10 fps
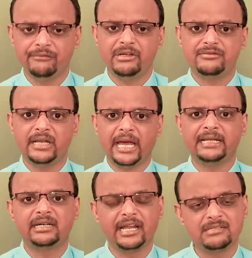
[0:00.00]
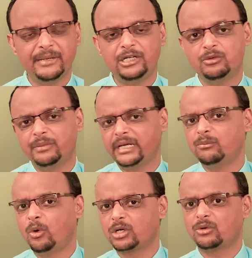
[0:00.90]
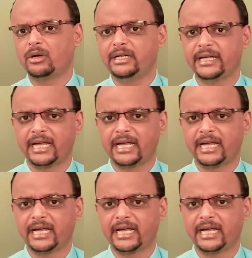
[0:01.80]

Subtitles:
which will encourage me to bring more quality